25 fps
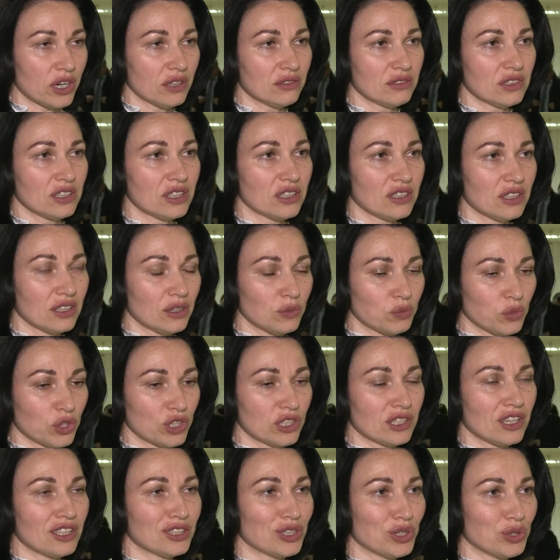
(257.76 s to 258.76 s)
In fact, the
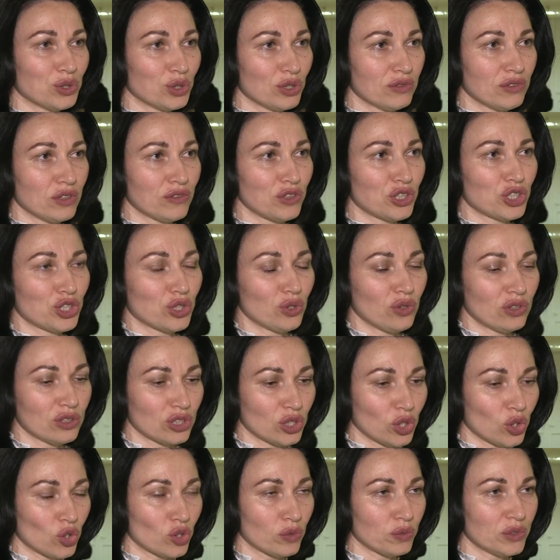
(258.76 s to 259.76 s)
position of the head of the
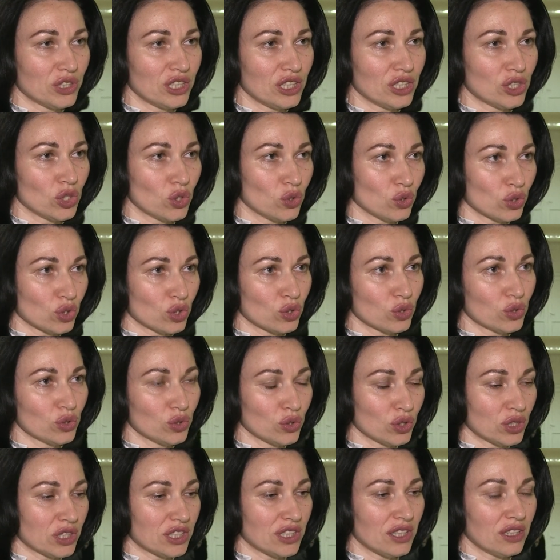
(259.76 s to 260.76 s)
Supreme Anti-Corruption
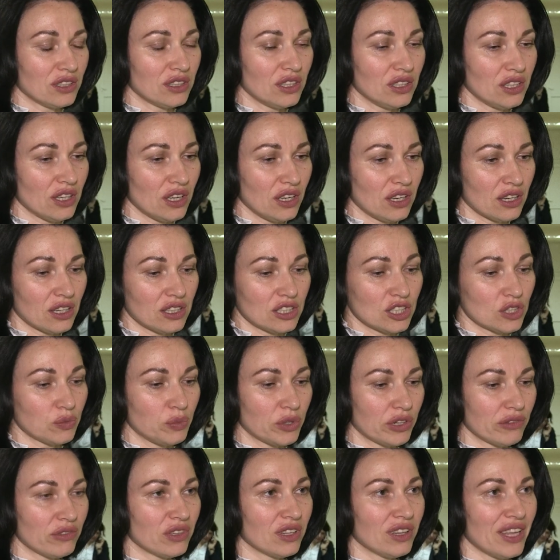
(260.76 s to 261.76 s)
Court is not some kind
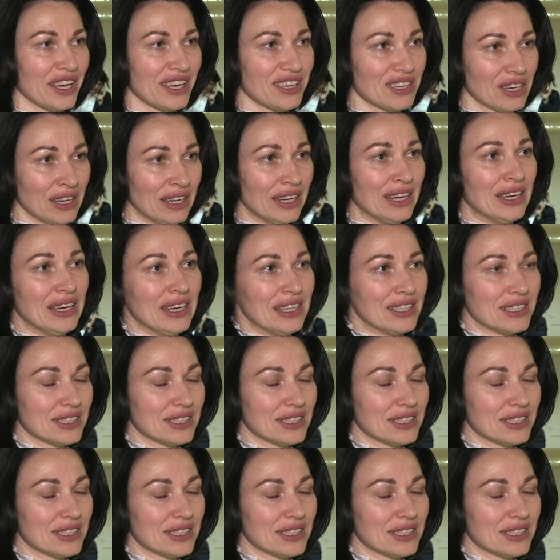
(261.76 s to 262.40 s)
of privilege.